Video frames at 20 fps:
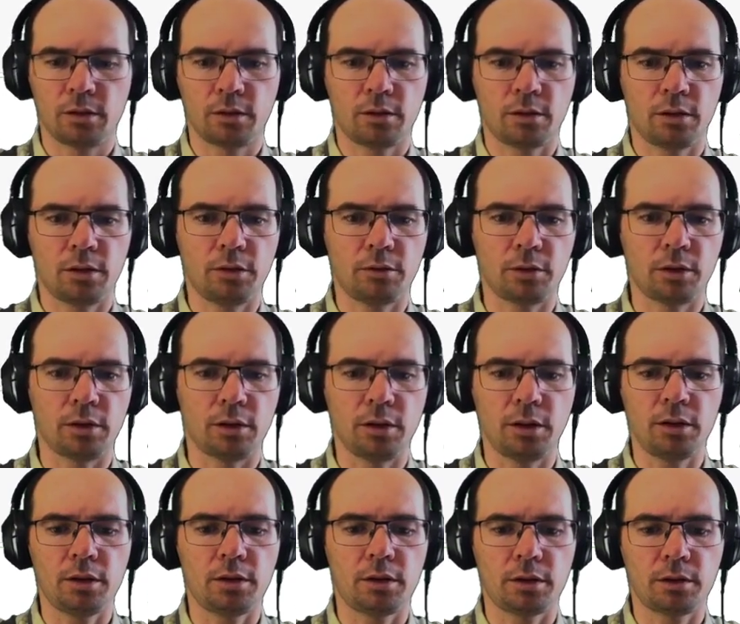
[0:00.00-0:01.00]
Give it a
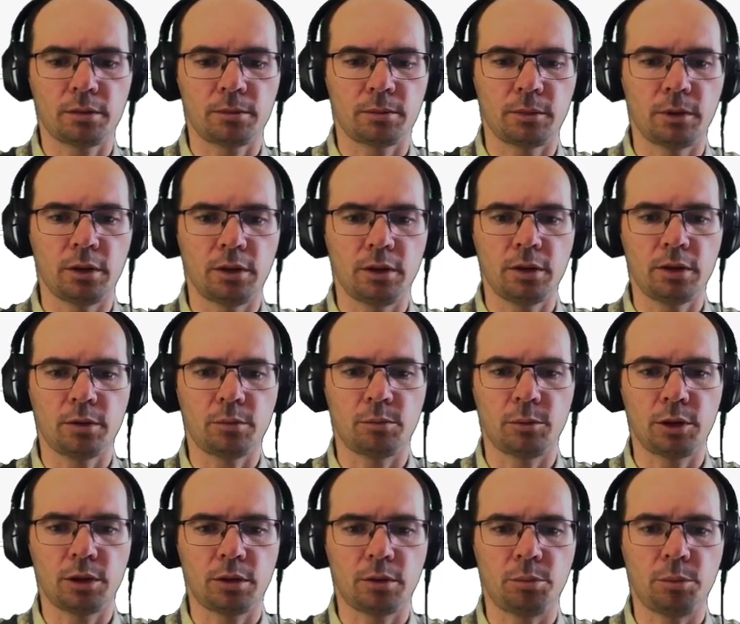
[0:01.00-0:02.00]
list. The list
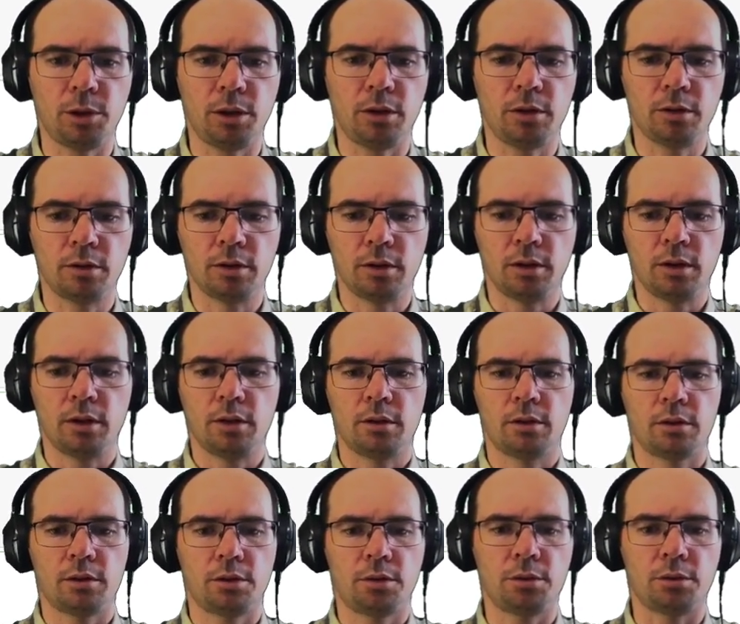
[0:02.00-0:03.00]
must be
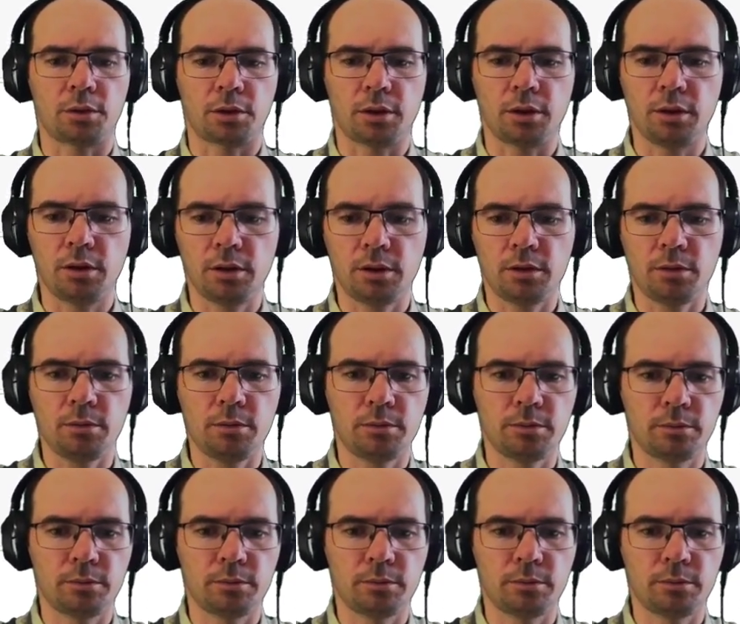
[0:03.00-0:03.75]
sorted now.